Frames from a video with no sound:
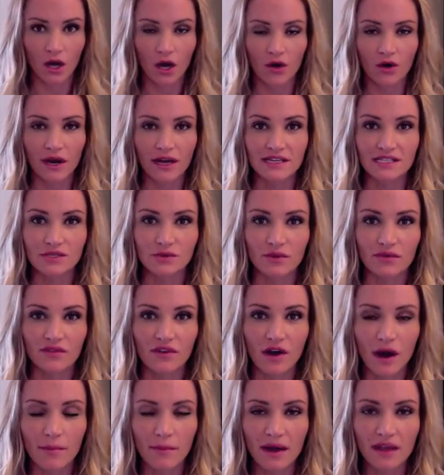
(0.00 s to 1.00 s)
Okay, so we've
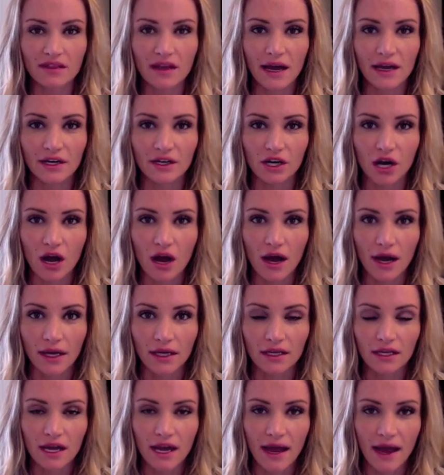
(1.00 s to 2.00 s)
got my liner
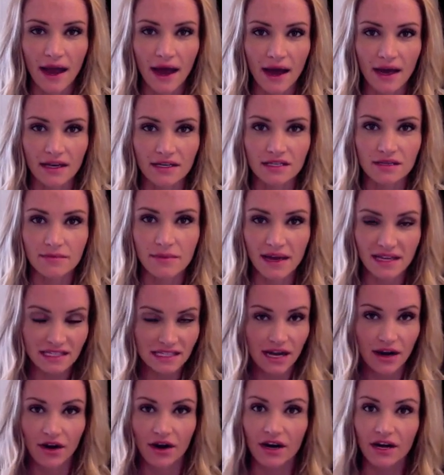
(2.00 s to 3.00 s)
on and the
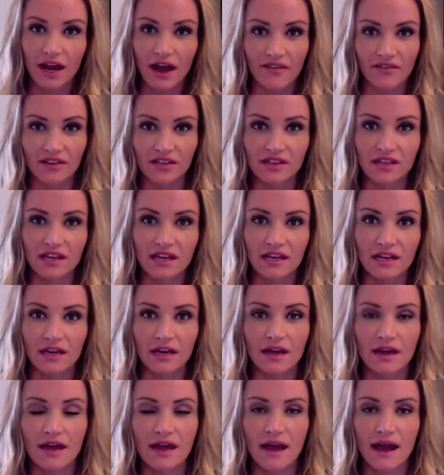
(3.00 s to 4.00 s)
mascara and everything.
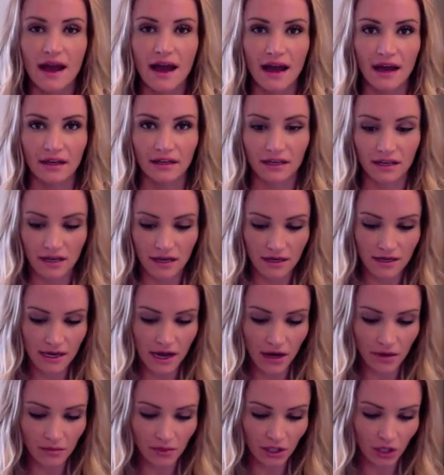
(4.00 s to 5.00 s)
And now
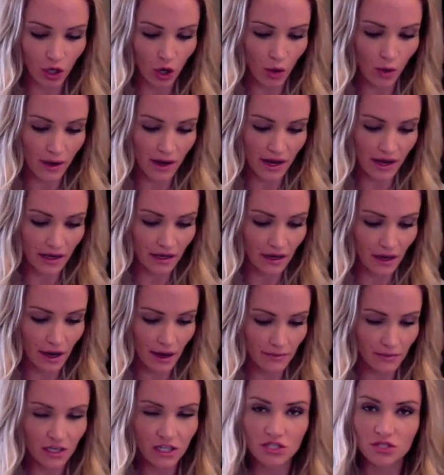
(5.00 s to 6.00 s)
I'm going to go in.
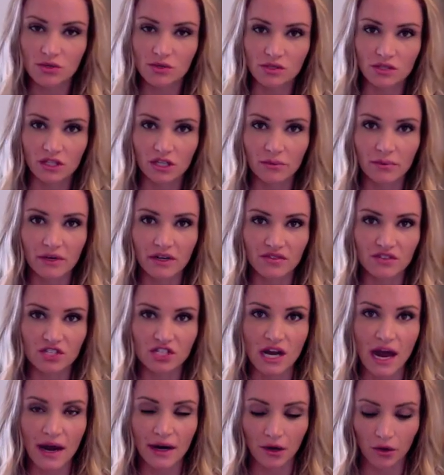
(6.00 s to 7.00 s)
I'm going to do a little bit of
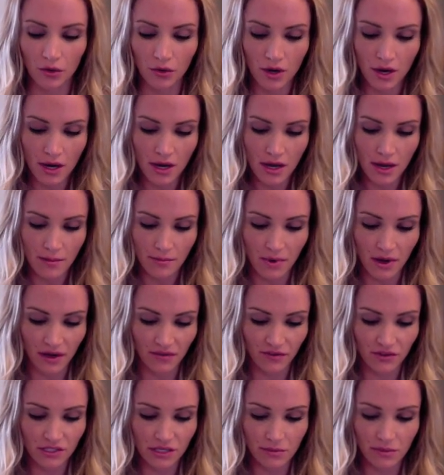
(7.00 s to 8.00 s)
shadow. But
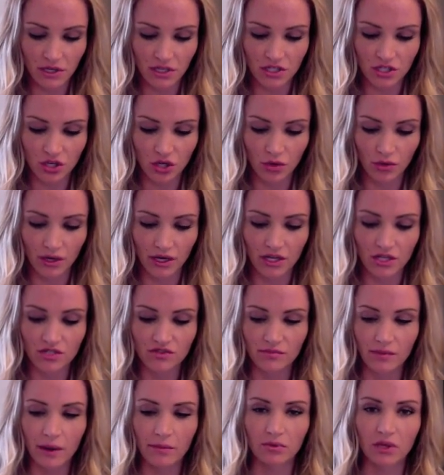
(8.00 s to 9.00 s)
first I'm going to show you what I use
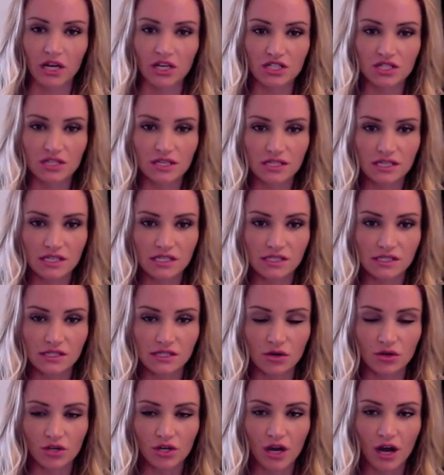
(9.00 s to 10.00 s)
for my blush. This is
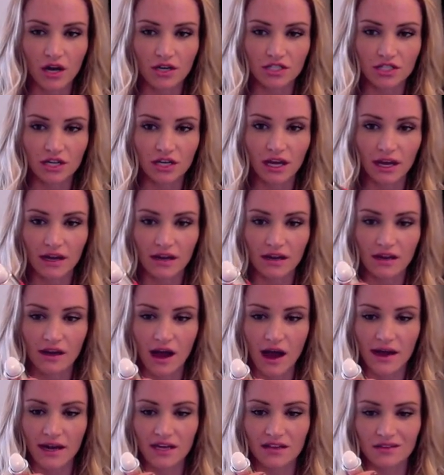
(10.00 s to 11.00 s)
Sonia Kashuk, and
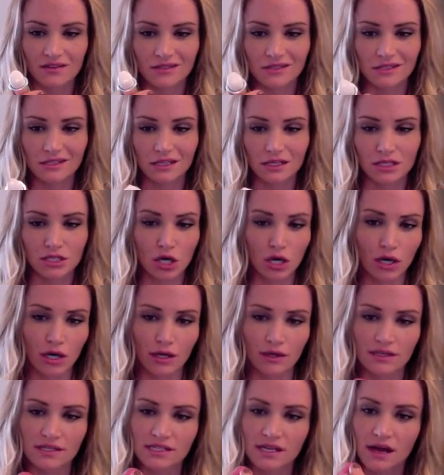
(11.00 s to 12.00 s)
I get this at
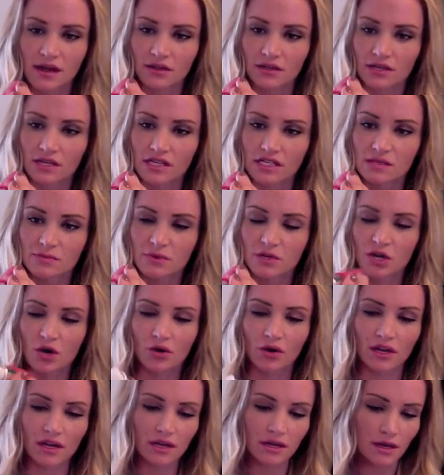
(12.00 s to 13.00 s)
Target. This color is
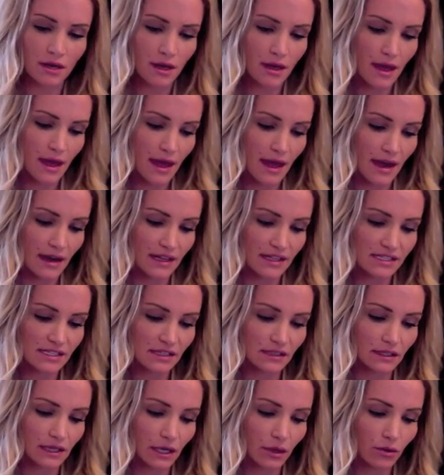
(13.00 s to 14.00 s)
Peony, and it's a
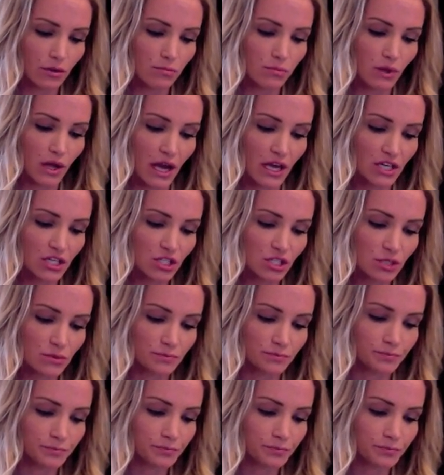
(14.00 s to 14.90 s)
liquid blush.